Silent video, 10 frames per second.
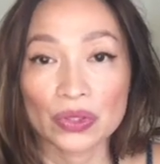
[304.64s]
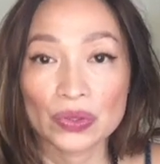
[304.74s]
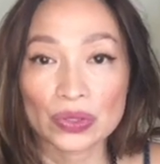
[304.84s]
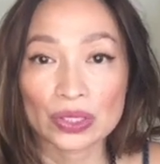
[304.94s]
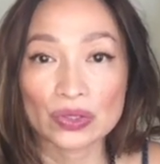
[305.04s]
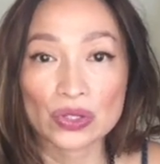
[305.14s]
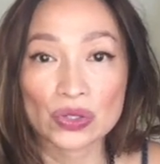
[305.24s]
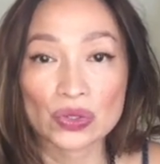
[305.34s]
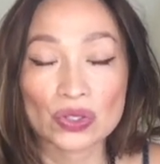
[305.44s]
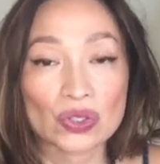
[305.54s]
You can
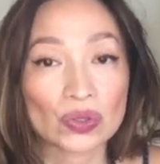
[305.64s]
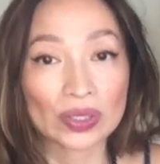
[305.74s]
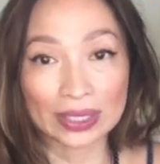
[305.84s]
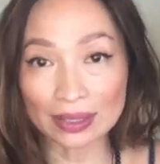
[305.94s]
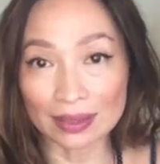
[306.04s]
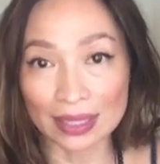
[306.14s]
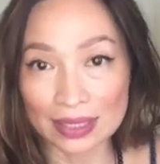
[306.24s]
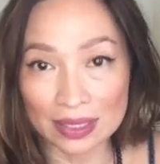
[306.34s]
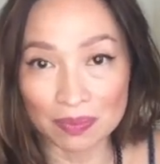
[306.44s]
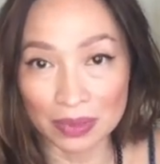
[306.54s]
choose to eat
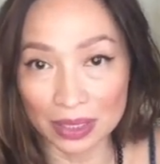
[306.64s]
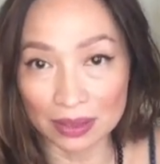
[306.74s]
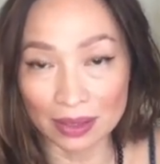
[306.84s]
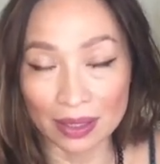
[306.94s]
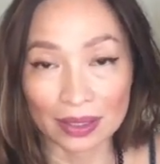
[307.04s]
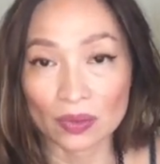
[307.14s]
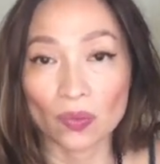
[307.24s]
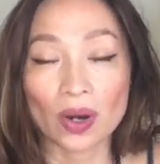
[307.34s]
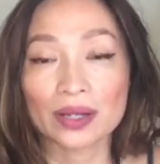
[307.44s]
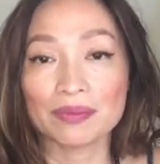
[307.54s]
less meat, like
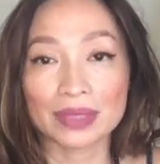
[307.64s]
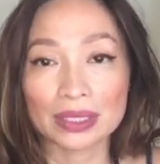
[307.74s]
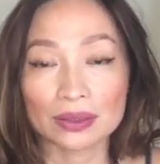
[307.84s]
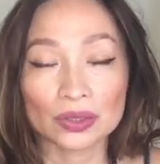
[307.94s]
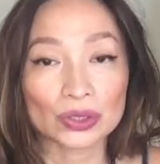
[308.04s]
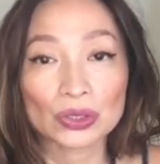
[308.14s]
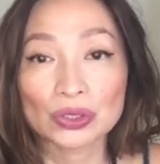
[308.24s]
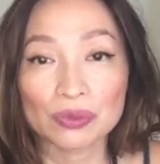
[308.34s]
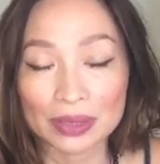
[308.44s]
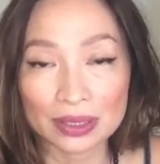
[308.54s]
1 meal or
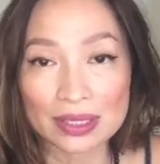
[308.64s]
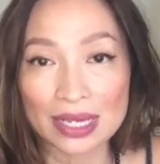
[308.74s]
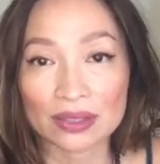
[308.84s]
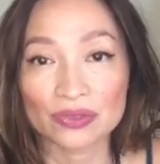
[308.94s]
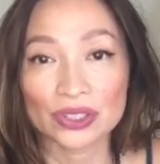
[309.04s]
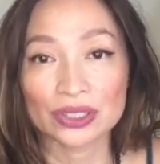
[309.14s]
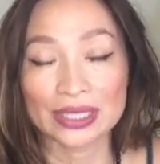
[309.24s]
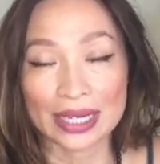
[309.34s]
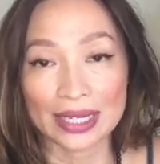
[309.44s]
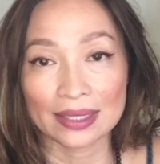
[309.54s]
2 meals out of your
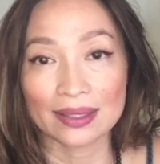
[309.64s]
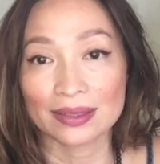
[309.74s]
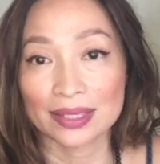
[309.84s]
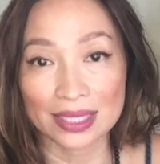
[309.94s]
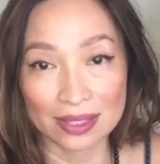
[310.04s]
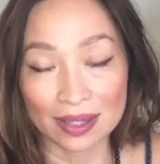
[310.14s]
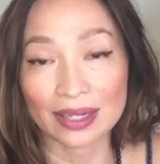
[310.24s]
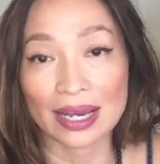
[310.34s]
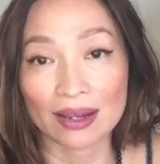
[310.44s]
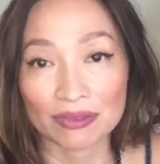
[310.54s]
day does
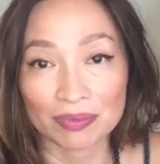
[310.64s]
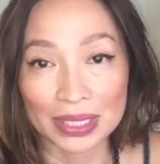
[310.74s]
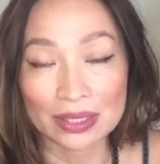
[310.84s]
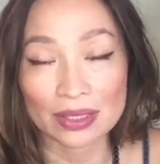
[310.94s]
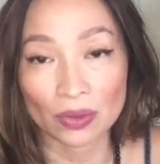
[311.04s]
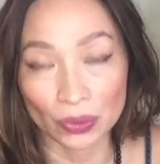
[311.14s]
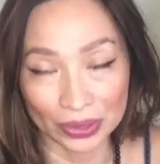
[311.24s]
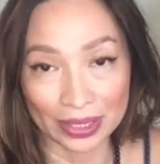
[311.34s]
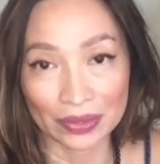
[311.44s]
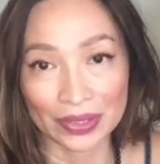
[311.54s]
not have meat or
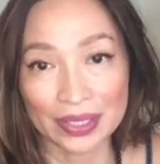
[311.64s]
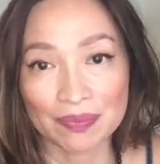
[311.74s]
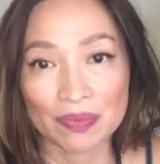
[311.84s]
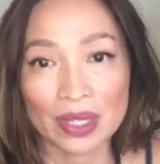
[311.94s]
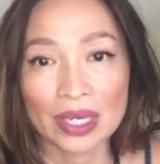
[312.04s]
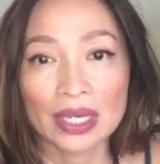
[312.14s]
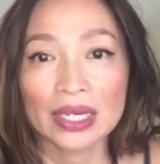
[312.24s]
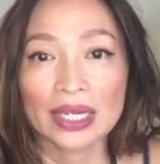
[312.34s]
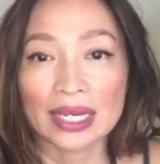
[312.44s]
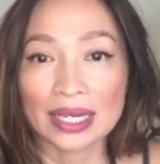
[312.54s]
dairy.
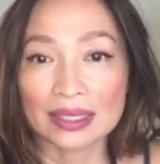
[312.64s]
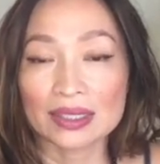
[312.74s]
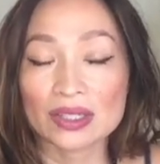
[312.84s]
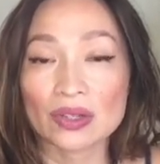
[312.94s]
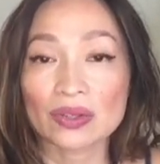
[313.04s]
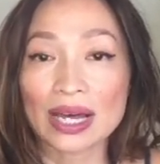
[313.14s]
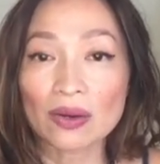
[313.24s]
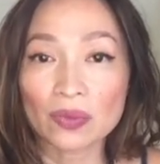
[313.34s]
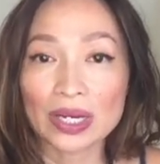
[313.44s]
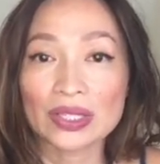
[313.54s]
And so
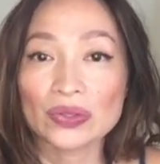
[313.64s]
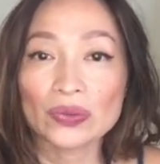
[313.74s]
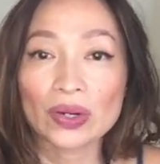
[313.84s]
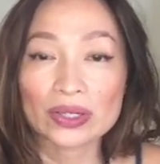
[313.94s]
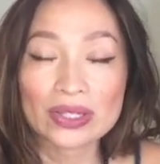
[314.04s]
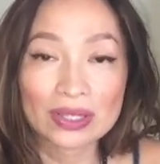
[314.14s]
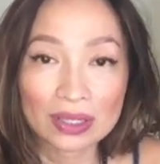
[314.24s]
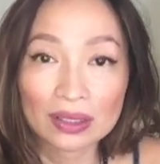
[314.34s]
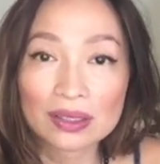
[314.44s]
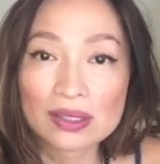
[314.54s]
that way you are
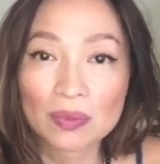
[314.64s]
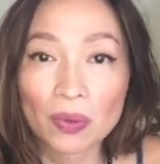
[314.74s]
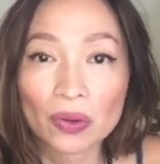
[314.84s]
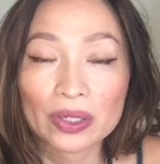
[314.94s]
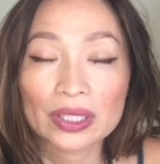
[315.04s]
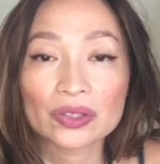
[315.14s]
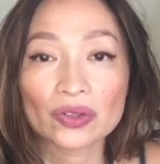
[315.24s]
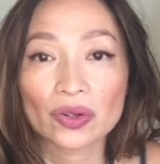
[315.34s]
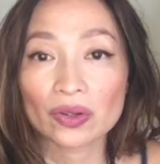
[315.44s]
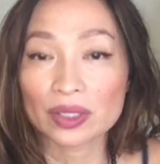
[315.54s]
still supporting
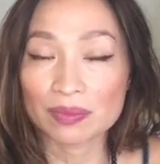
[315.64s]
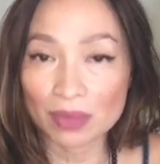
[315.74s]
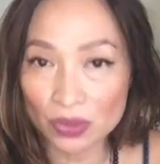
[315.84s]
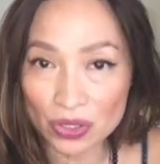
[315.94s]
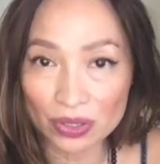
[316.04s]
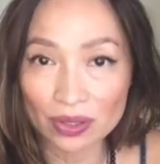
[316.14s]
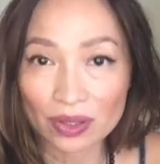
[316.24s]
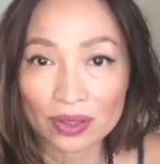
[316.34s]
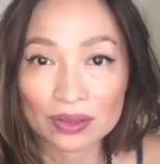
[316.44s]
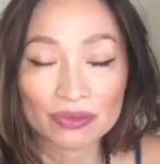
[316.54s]
your
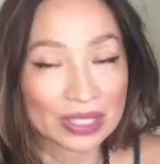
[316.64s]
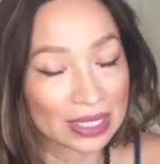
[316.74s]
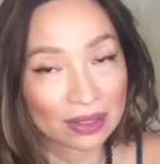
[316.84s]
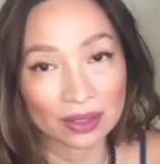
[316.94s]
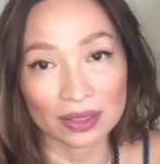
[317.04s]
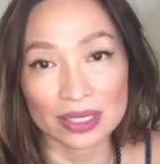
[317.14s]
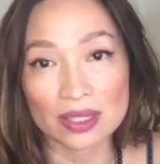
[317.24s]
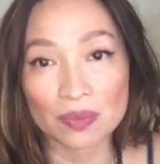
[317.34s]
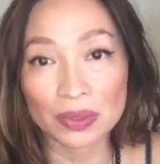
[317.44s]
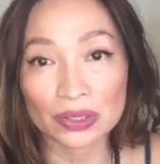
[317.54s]
emotional, physical, and
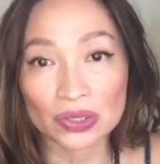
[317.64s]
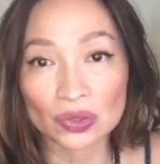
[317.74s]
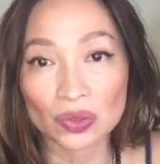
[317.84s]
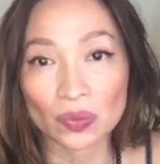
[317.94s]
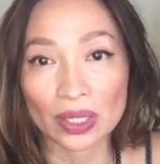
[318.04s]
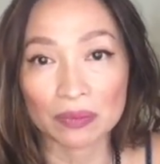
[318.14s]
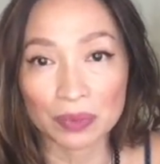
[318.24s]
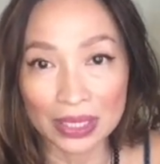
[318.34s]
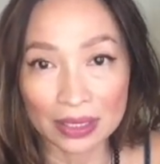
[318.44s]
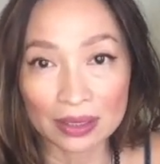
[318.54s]
spiritual well
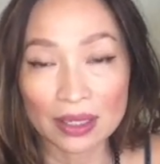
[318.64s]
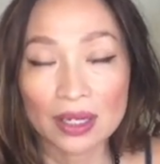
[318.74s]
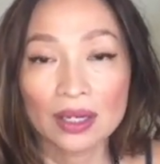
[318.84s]
being